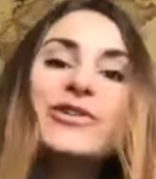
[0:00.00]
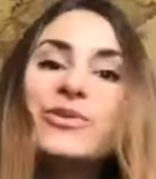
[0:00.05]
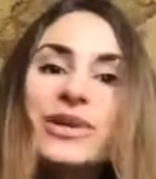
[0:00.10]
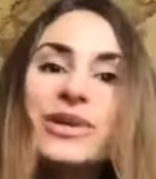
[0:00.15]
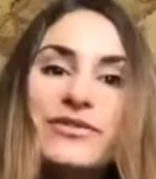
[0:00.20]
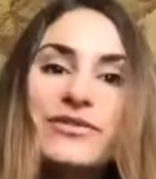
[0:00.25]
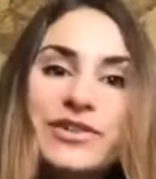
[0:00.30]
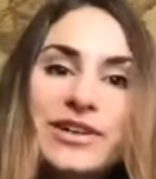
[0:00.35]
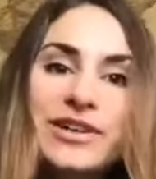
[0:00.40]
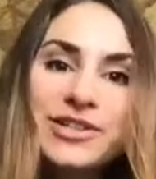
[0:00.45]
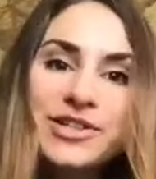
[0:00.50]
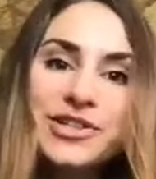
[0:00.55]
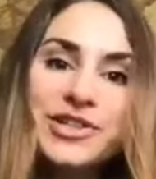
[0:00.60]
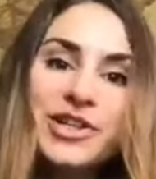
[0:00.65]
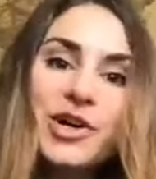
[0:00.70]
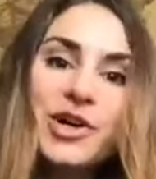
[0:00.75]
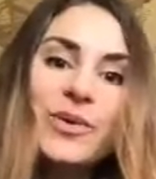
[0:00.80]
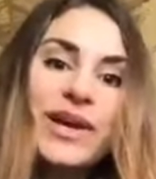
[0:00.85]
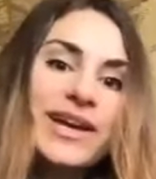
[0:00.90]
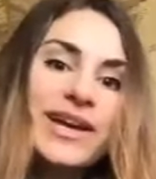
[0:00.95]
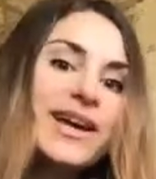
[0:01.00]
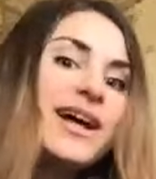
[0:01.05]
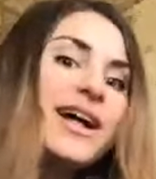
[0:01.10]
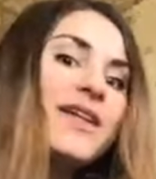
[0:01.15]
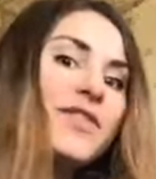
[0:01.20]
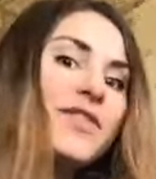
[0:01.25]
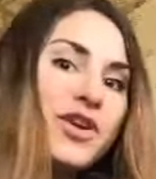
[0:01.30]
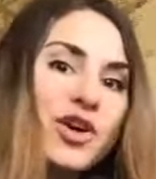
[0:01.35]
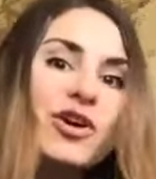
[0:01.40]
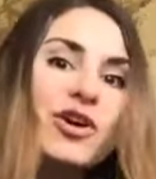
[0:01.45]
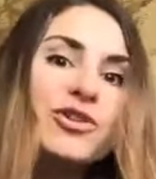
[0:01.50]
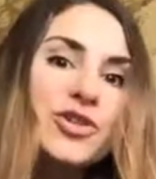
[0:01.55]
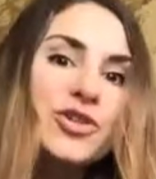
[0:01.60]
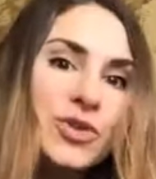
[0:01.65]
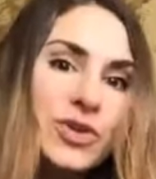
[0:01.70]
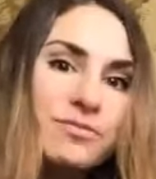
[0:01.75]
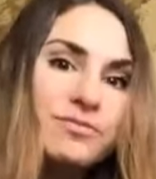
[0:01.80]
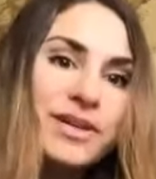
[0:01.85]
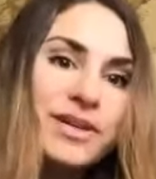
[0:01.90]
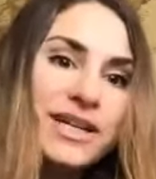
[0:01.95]
wherever you're going that are also
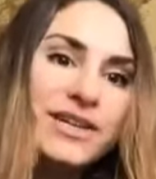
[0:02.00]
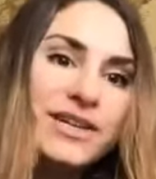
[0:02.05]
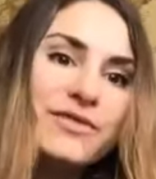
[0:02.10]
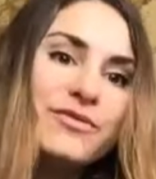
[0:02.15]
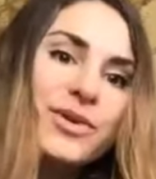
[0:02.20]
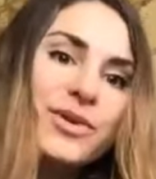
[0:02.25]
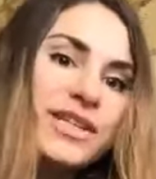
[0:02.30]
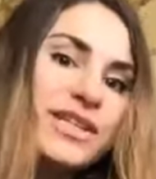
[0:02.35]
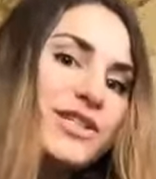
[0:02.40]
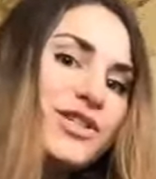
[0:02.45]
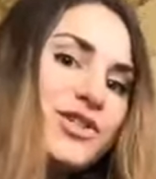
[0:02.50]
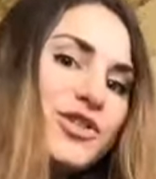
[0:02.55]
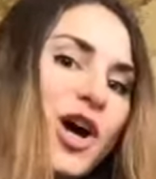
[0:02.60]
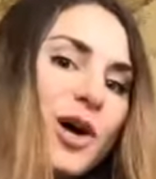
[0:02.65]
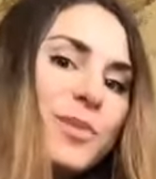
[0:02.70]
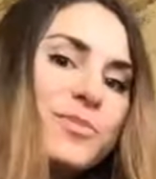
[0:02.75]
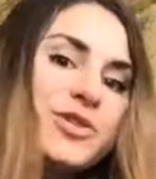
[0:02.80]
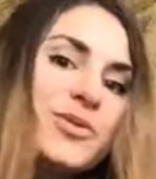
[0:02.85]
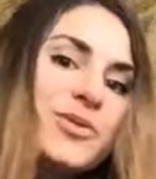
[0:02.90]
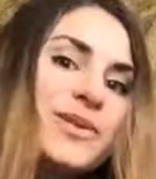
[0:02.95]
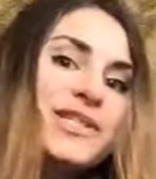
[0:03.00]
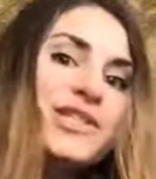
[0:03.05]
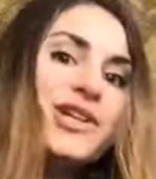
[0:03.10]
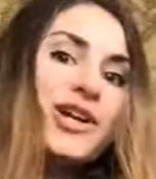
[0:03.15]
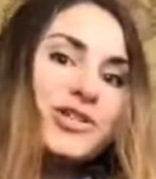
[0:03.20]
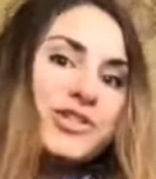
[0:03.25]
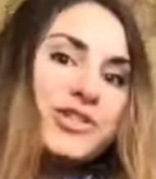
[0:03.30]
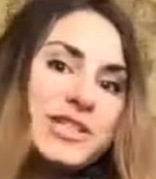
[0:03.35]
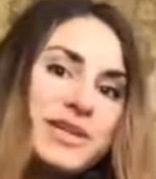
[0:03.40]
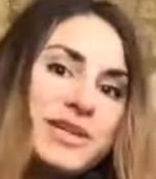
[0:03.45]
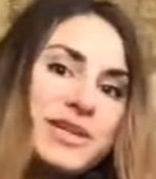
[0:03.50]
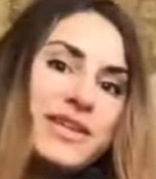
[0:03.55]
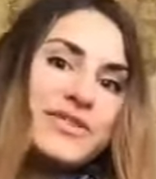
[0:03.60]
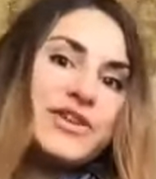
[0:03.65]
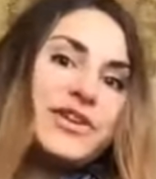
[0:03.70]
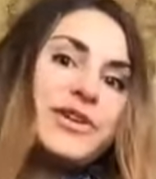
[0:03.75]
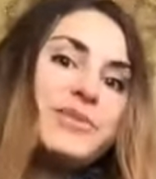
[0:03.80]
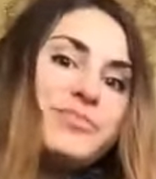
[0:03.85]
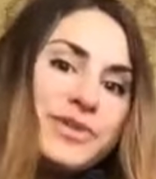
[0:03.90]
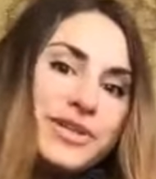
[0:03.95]
competing for these jobs so it's not just being there
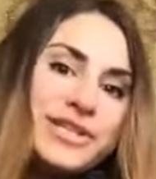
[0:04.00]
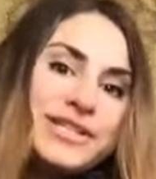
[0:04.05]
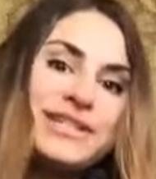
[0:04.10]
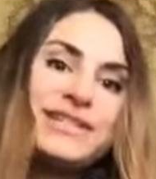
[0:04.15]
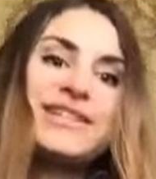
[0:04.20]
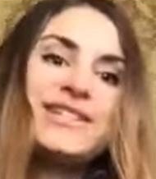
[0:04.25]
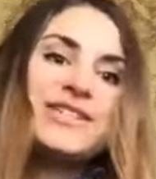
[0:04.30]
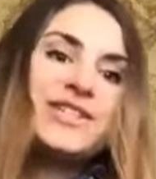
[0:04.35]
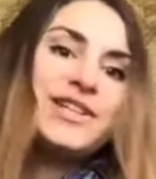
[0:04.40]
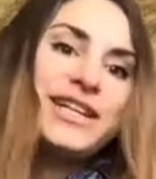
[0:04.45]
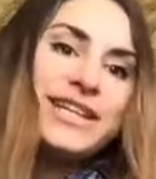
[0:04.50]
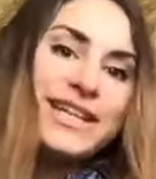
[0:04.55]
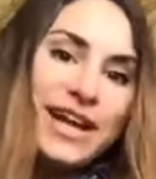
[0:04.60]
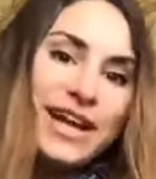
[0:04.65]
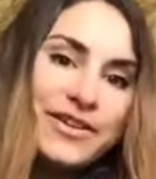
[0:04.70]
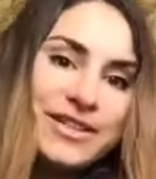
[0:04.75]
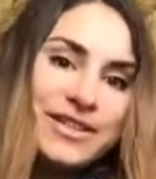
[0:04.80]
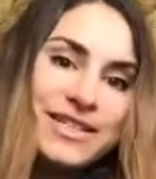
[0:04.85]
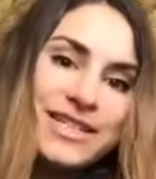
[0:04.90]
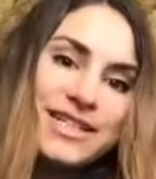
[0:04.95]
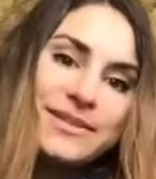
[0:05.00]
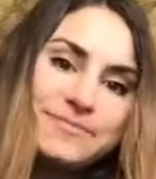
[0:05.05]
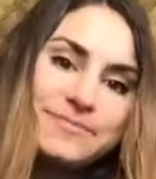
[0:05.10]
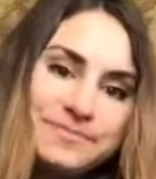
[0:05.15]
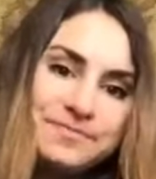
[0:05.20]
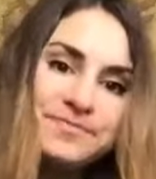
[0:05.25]
in person that's going to guarantee